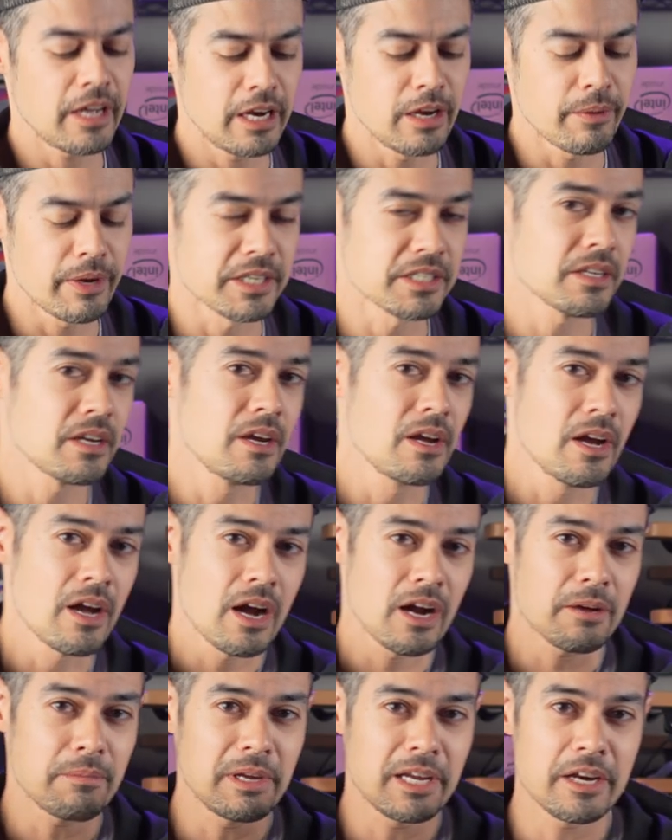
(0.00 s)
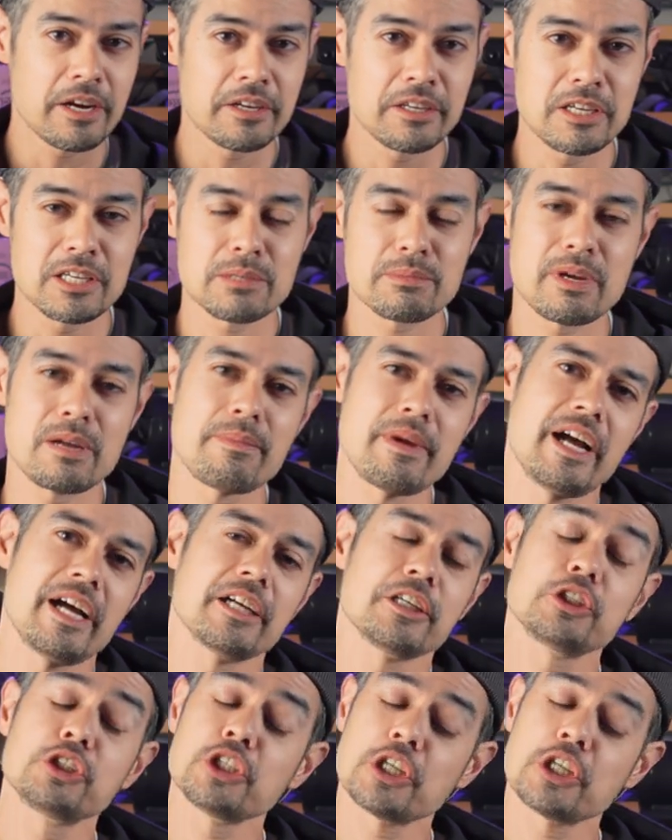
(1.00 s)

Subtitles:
Anyways, I'm gonna be carrying these in my bag